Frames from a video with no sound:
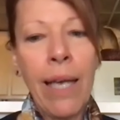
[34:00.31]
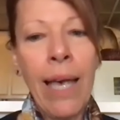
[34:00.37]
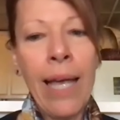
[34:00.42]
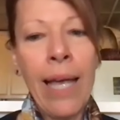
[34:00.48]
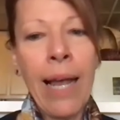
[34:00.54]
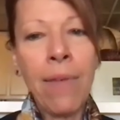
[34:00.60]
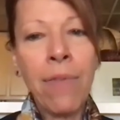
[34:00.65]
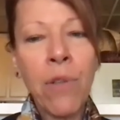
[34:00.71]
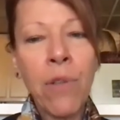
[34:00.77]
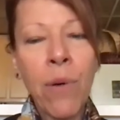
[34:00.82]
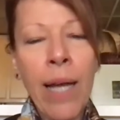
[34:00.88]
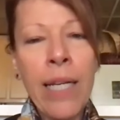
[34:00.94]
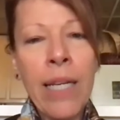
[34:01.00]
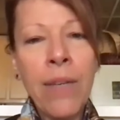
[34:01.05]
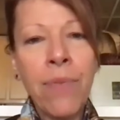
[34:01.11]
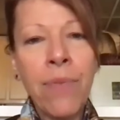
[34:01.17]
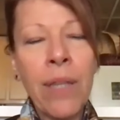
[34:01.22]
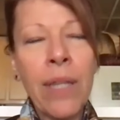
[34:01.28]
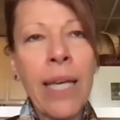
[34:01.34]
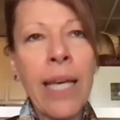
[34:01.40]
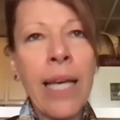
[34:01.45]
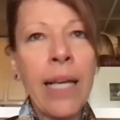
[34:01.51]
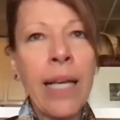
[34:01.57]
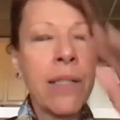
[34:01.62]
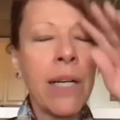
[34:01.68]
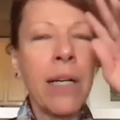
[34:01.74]
And I've tried different
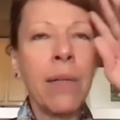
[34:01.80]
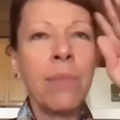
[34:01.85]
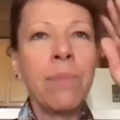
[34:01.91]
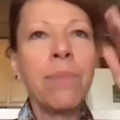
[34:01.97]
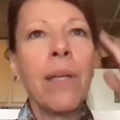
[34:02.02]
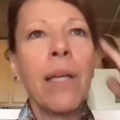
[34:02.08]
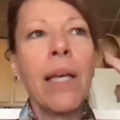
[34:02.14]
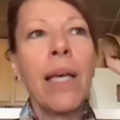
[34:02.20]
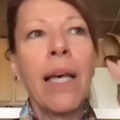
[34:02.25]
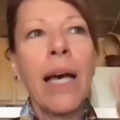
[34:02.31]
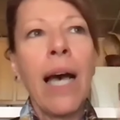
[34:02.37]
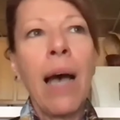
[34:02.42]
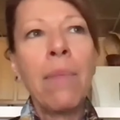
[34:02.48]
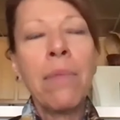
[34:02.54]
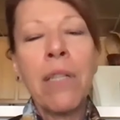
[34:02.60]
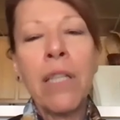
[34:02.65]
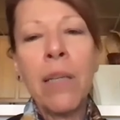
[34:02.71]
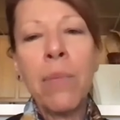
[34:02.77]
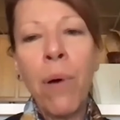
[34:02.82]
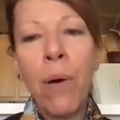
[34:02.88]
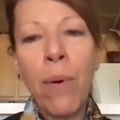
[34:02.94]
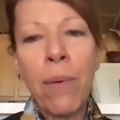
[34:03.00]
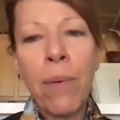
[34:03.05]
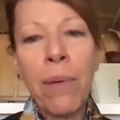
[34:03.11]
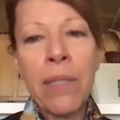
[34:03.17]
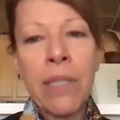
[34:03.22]
things. I'm to the
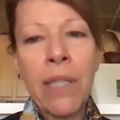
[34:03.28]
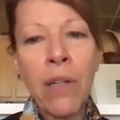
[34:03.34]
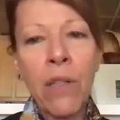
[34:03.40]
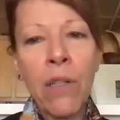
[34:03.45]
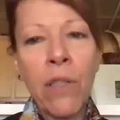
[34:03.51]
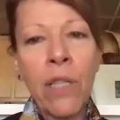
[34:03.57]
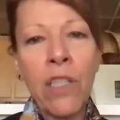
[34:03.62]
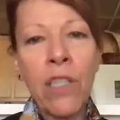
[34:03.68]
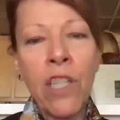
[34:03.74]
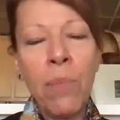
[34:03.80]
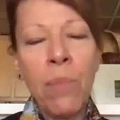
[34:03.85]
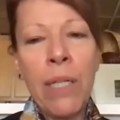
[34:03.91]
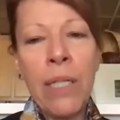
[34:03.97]
point where I'm going to start using